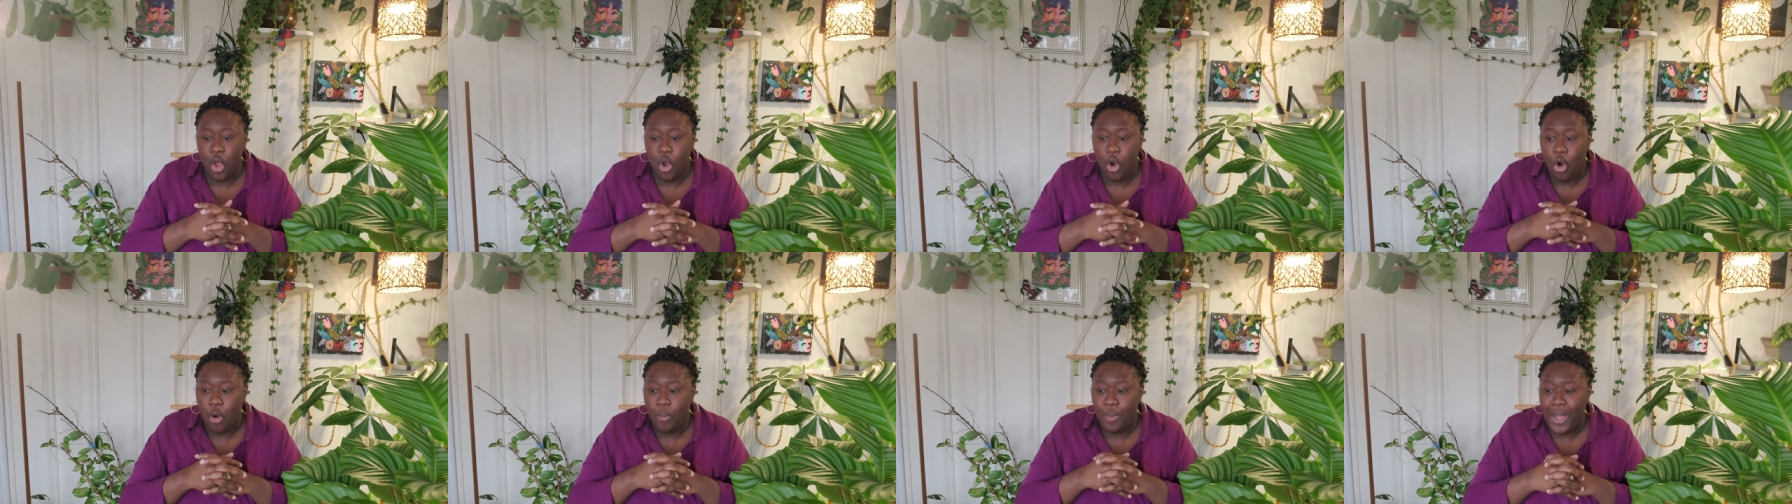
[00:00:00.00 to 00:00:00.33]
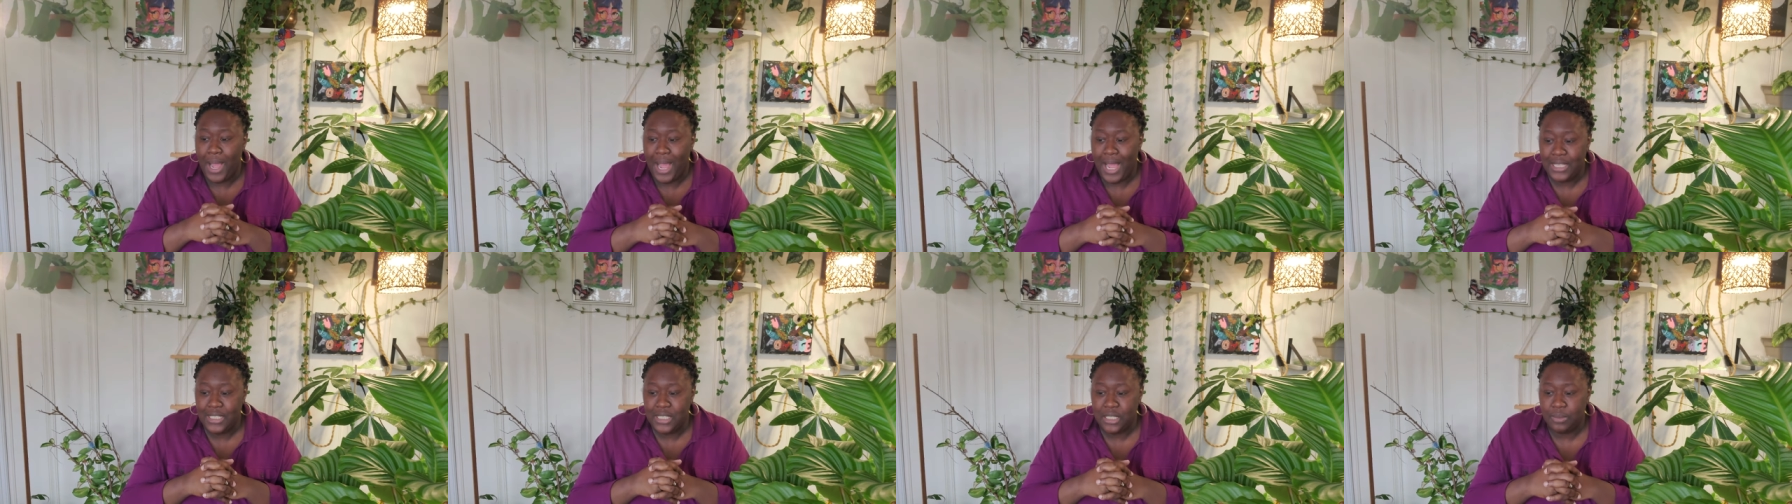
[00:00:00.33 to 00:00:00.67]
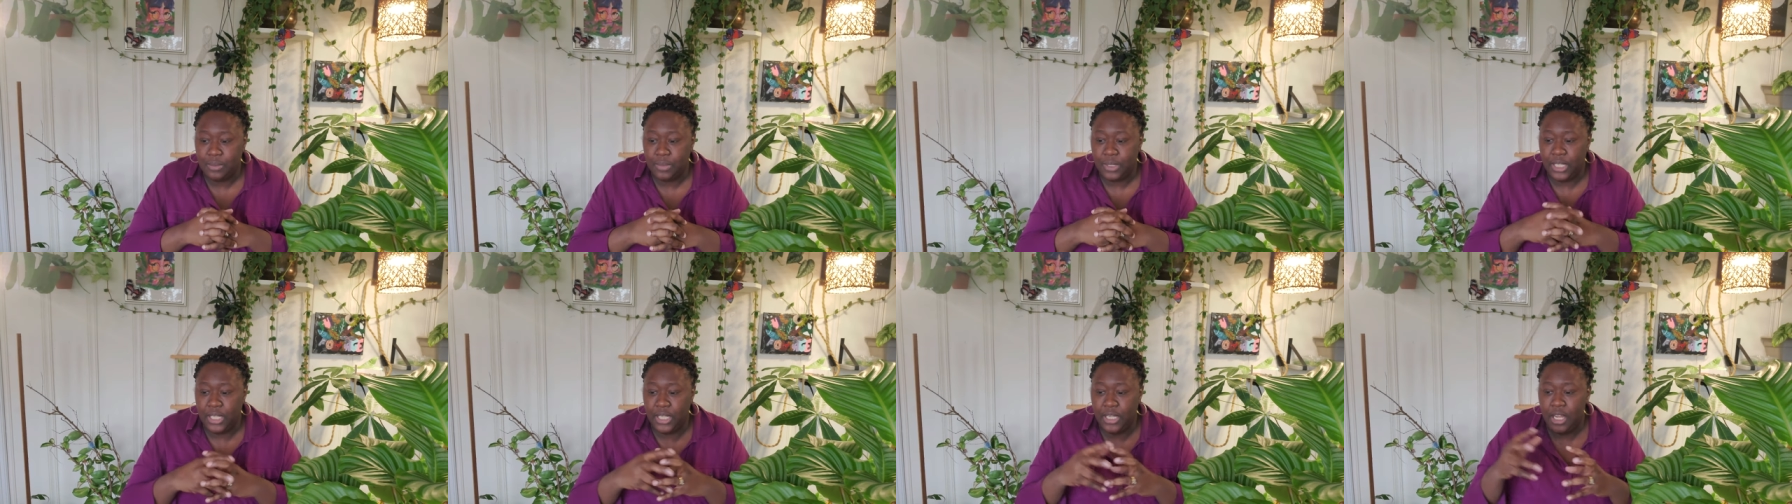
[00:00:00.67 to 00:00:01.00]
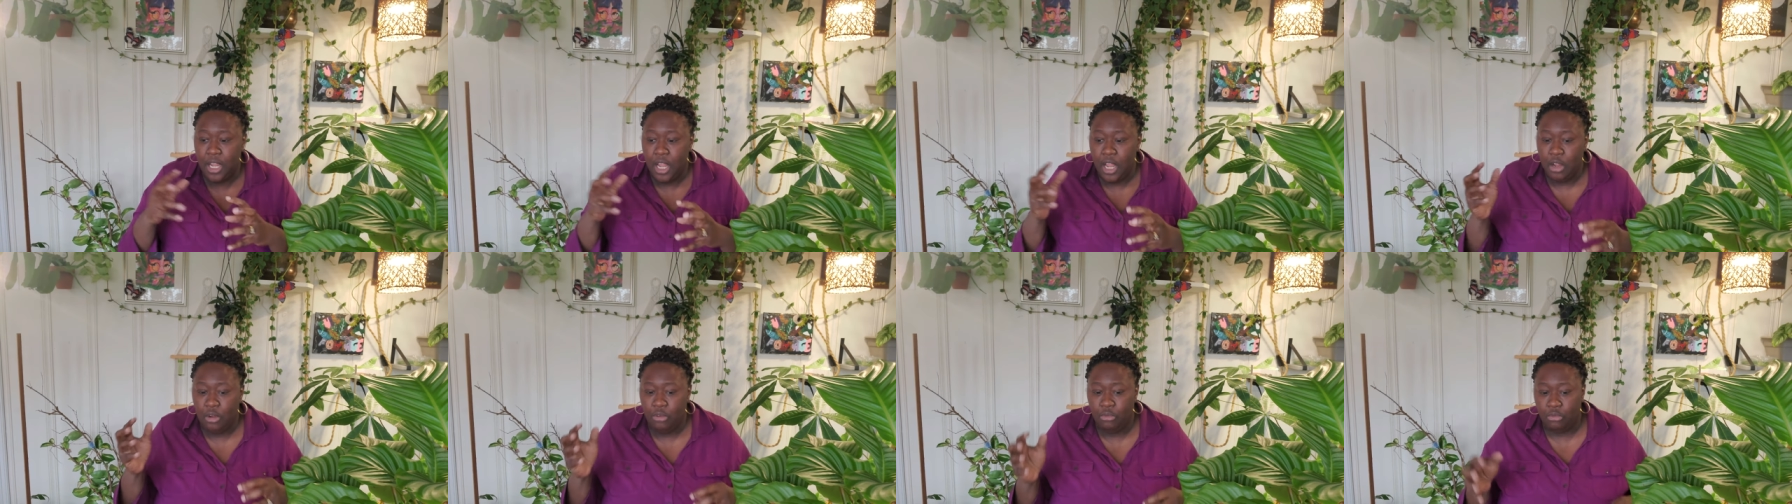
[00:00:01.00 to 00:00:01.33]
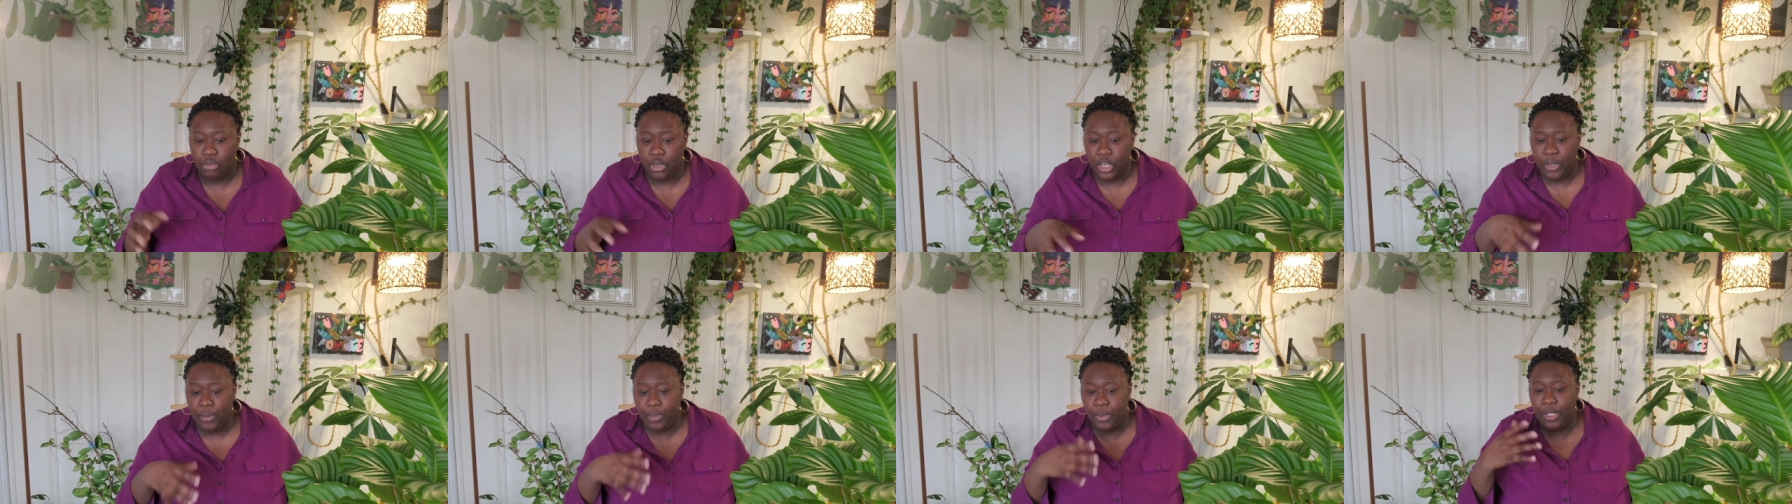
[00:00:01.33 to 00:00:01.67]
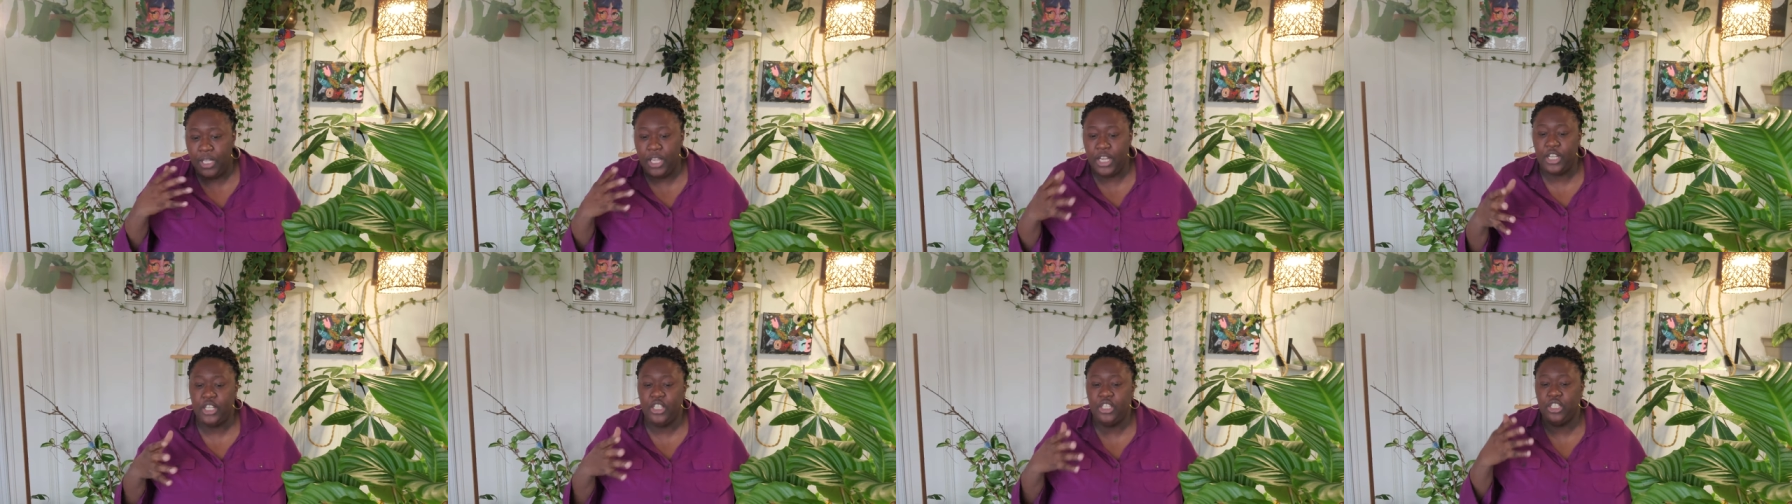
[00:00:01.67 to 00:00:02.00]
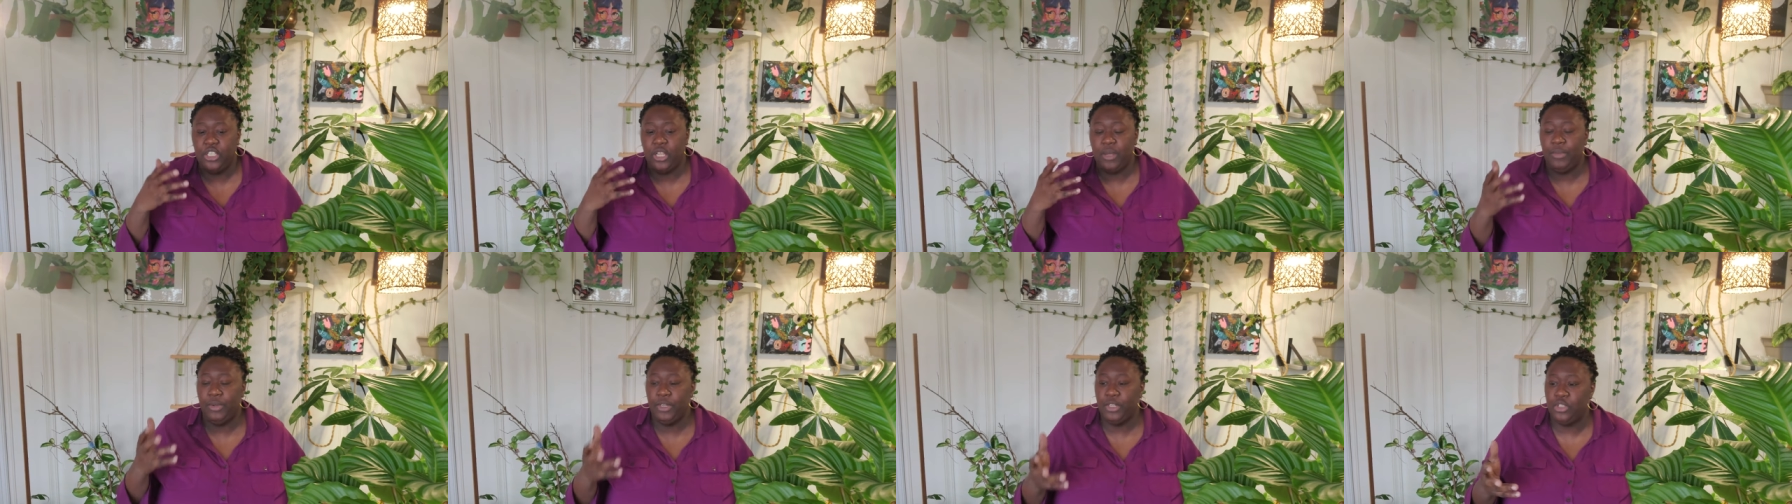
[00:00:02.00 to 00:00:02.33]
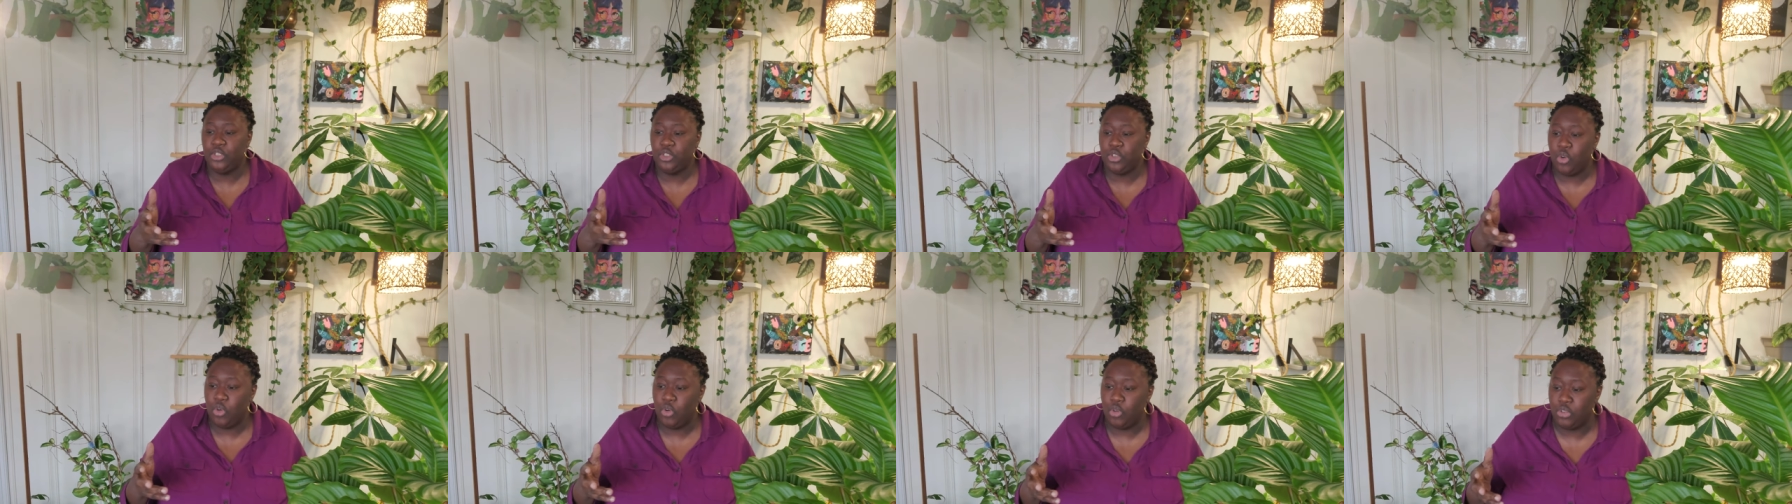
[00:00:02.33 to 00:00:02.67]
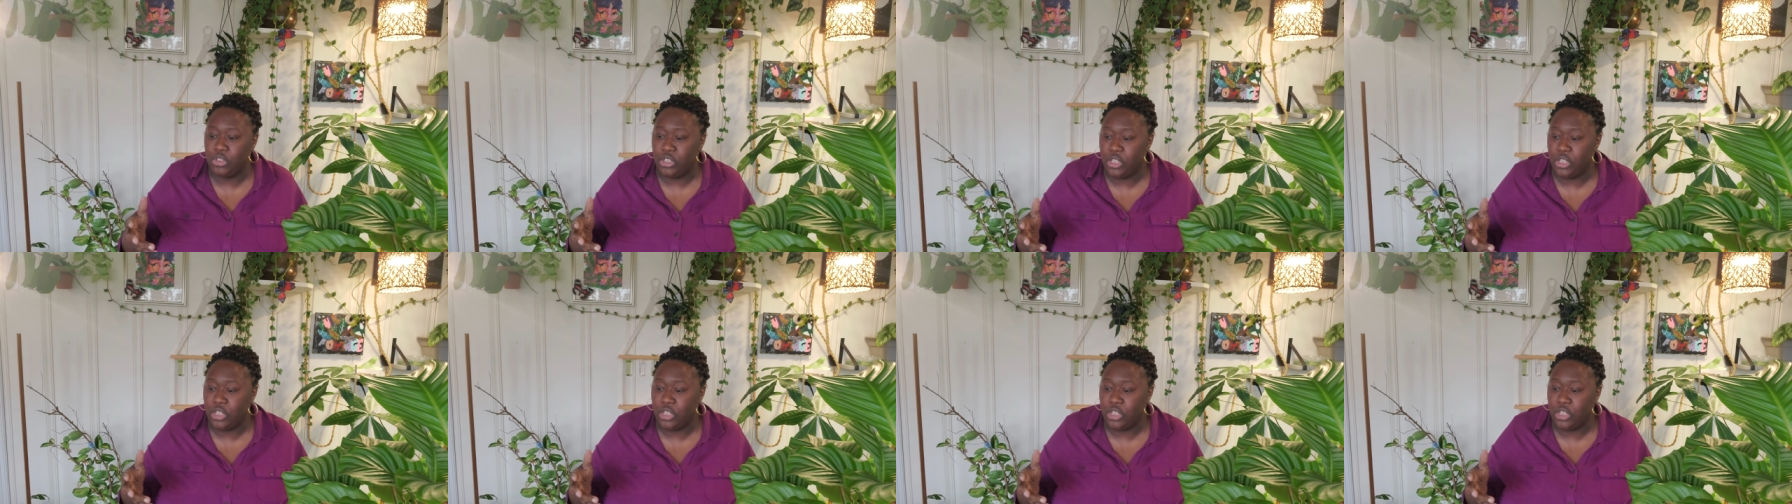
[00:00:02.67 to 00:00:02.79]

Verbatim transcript: or possibly replenish some of the soil.